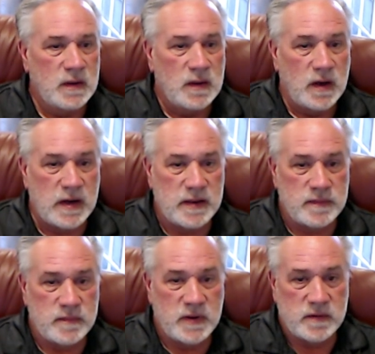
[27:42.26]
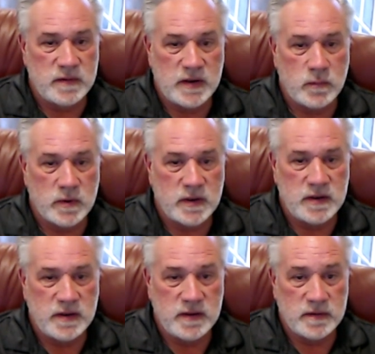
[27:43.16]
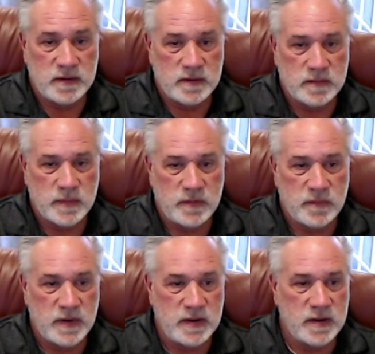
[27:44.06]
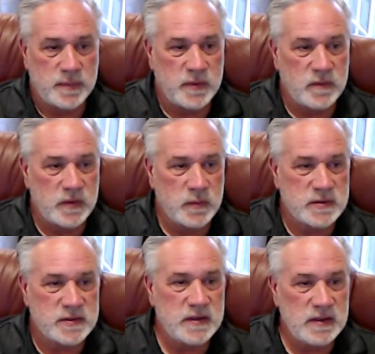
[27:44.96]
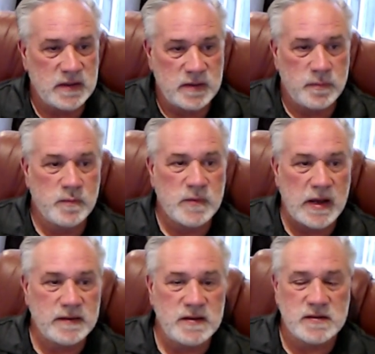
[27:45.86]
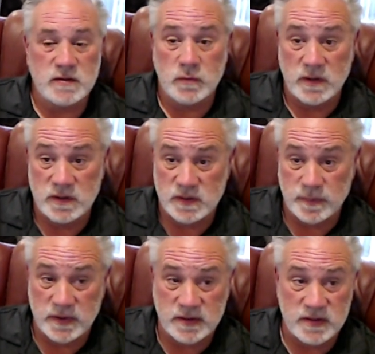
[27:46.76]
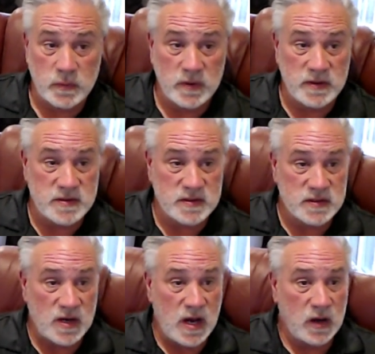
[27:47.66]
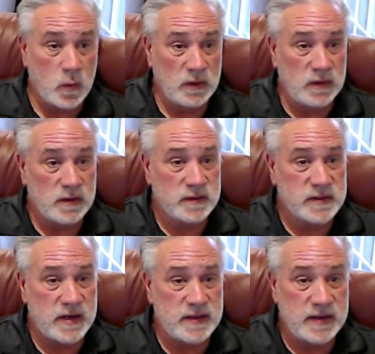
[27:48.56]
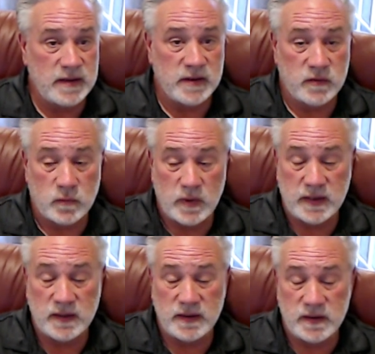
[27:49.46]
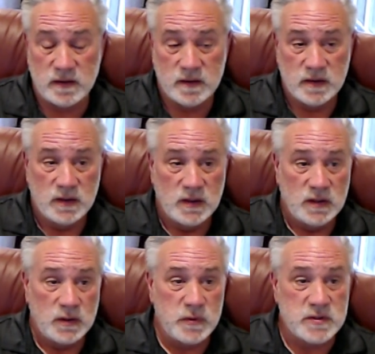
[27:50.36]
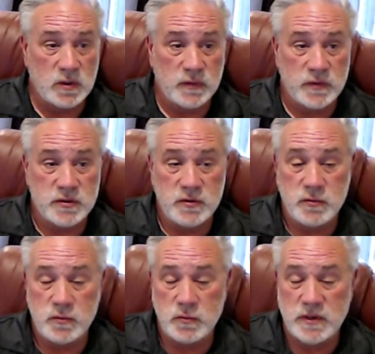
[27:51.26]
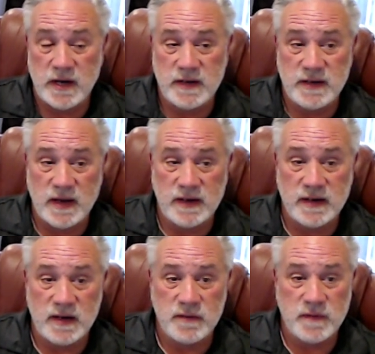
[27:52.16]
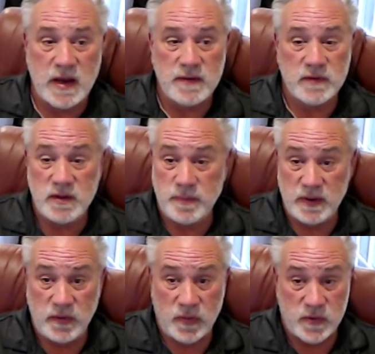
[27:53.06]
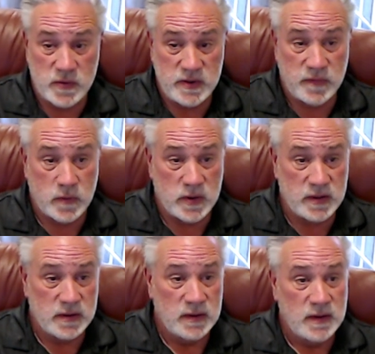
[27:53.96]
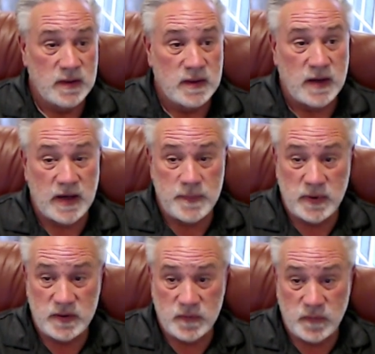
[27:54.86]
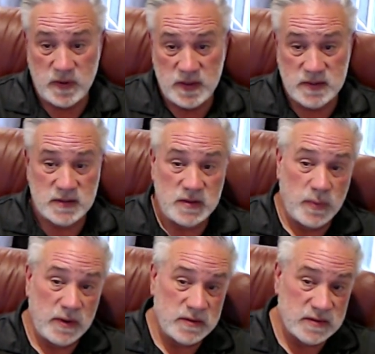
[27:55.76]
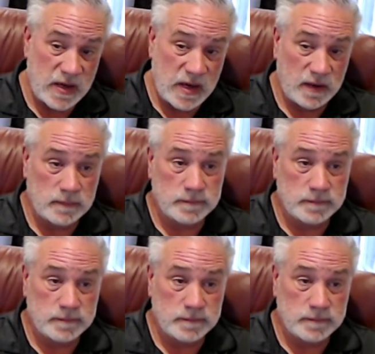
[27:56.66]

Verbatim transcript: All right, another networking deal here. My friend up in Redwood City, he got this, and we're going to split this one. This is an Aqualung Titan LX regulator. We sold it for two ninety nine ninety five, and he paid 30 for it. I pay the fees, he pays that.